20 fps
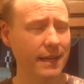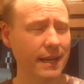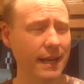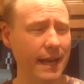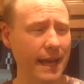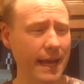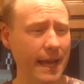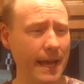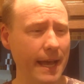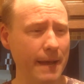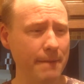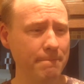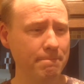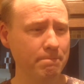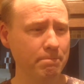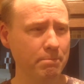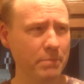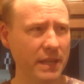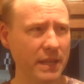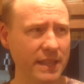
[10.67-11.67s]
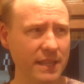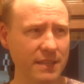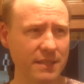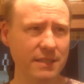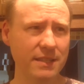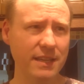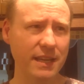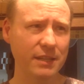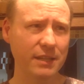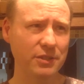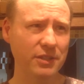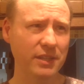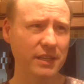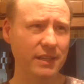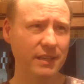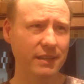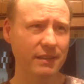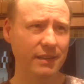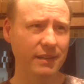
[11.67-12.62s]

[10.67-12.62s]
But this is actually